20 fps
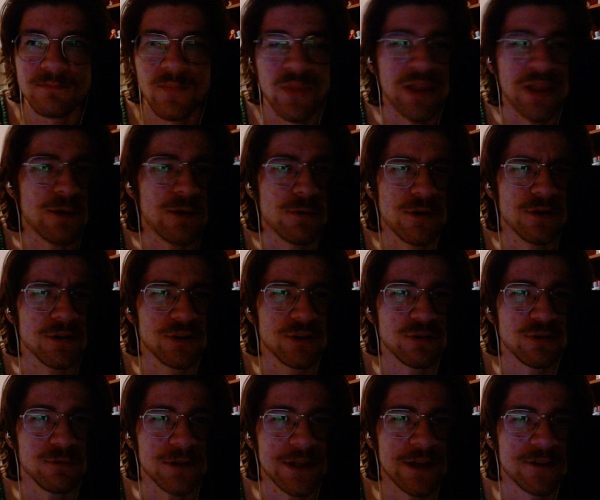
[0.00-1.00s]
They were a
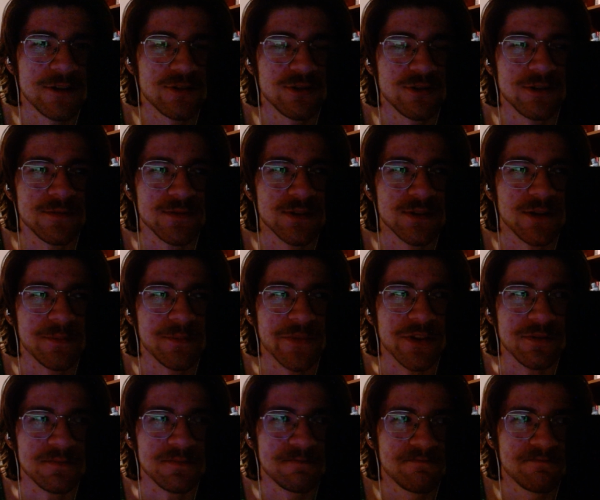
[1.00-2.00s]
creation of
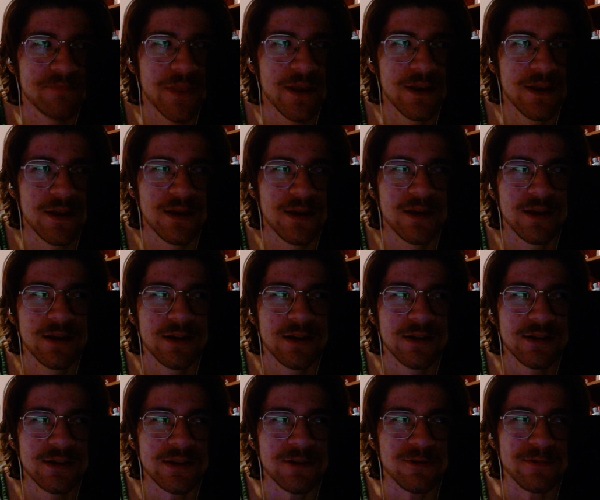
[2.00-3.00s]
something.
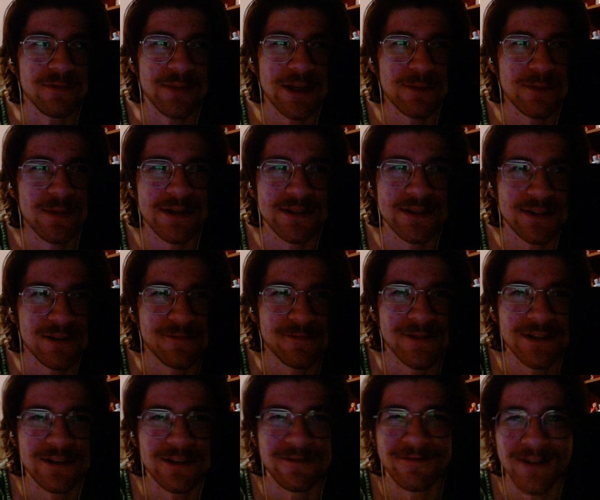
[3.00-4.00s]
They were made by
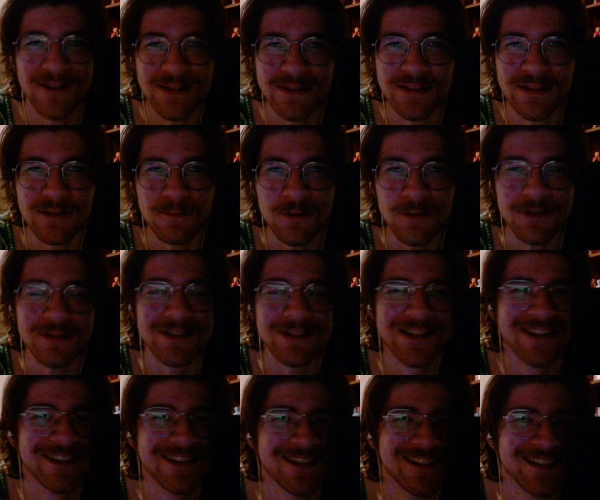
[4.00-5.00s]
someone to fight someone.
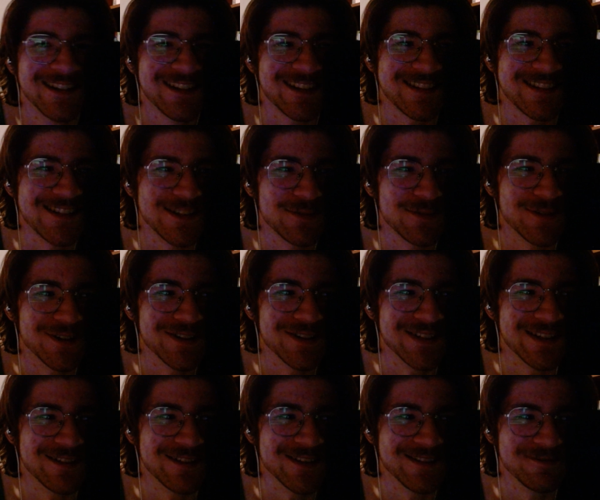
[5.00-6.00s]
That's as far as
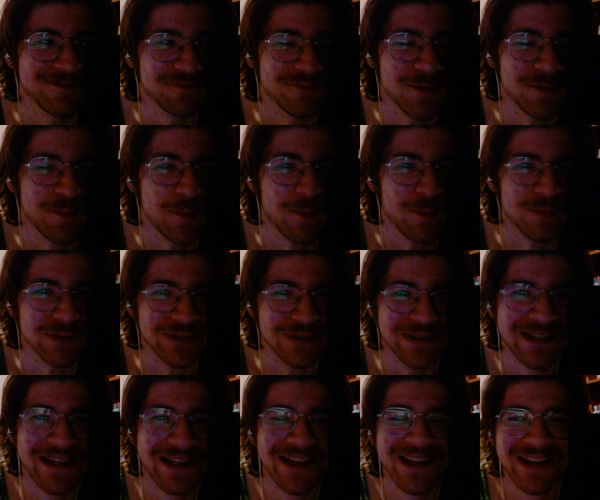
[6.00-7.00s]
I remember.
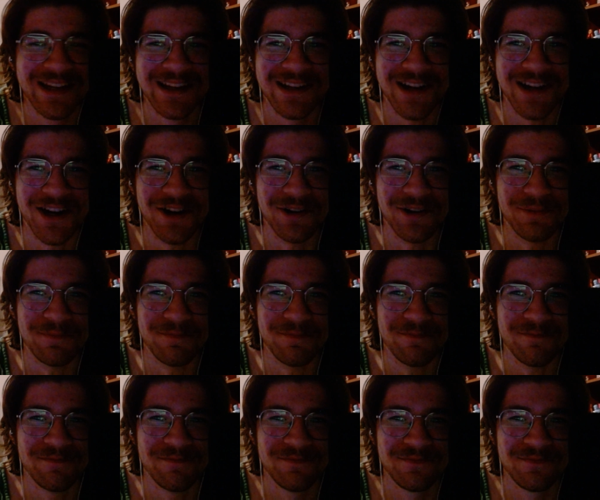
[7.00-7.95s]
Along